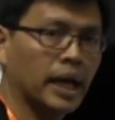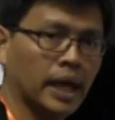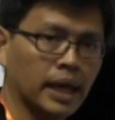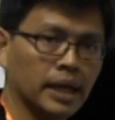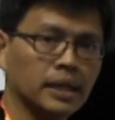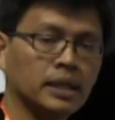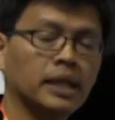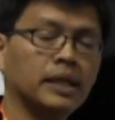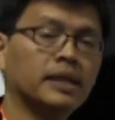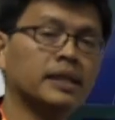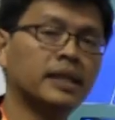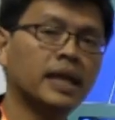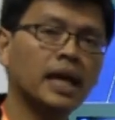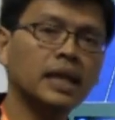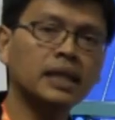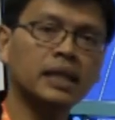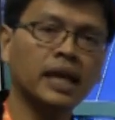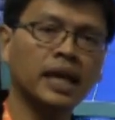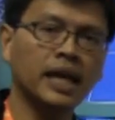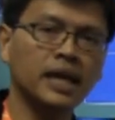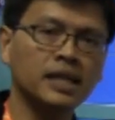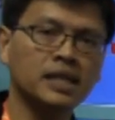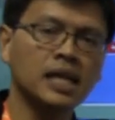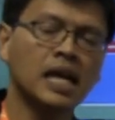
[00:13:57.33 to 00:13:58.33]
and in that
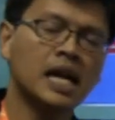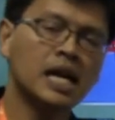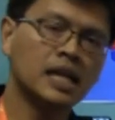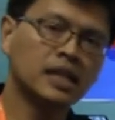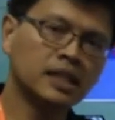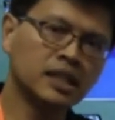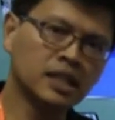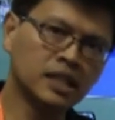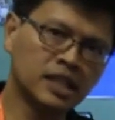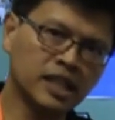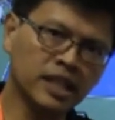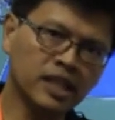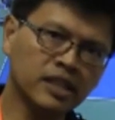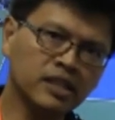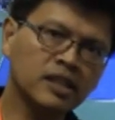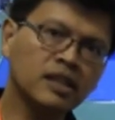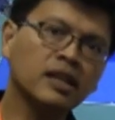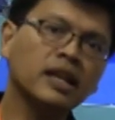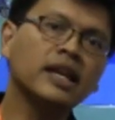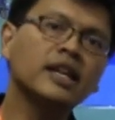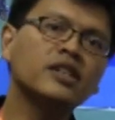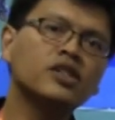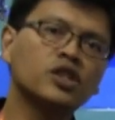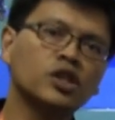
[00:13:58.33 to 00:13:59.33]
case the
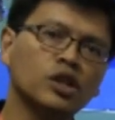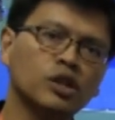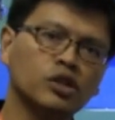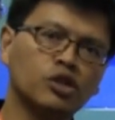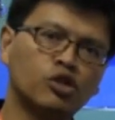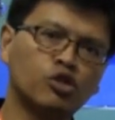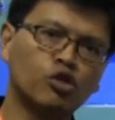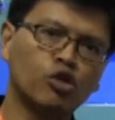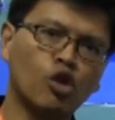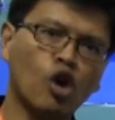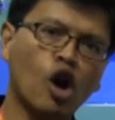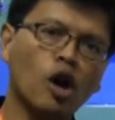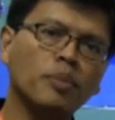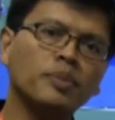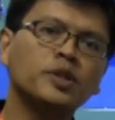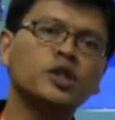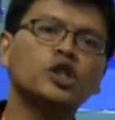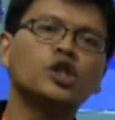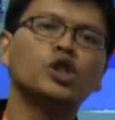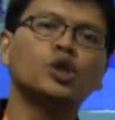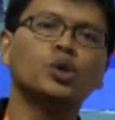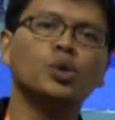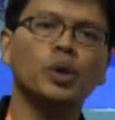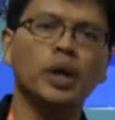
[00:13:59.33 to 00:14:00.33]
deinterlacer
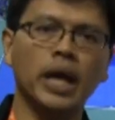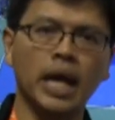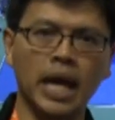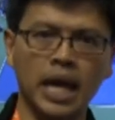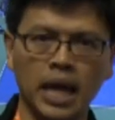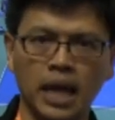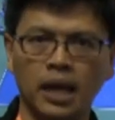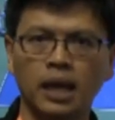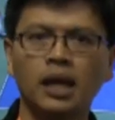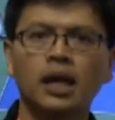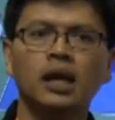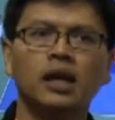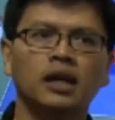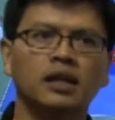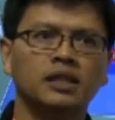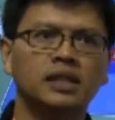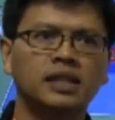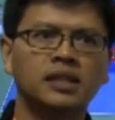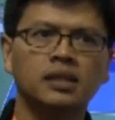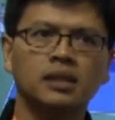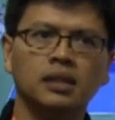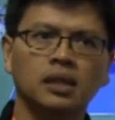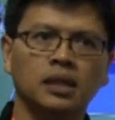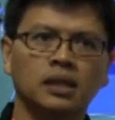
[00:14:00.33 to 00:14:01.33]
drops to a
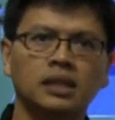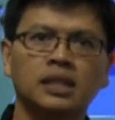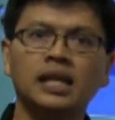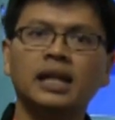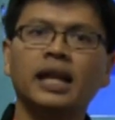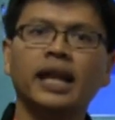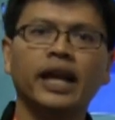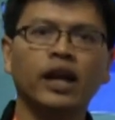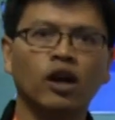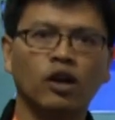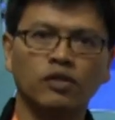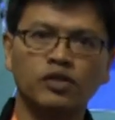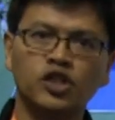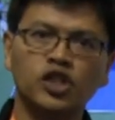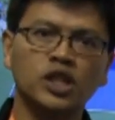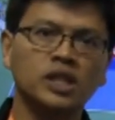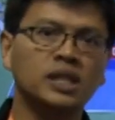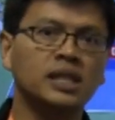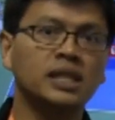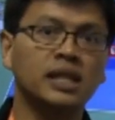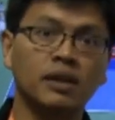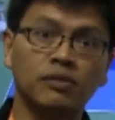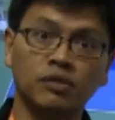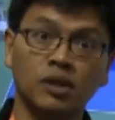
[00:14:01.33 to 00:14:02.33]
delay of
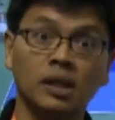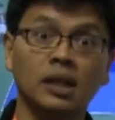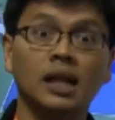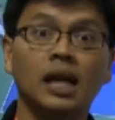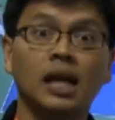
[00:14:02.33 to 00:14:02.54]
just several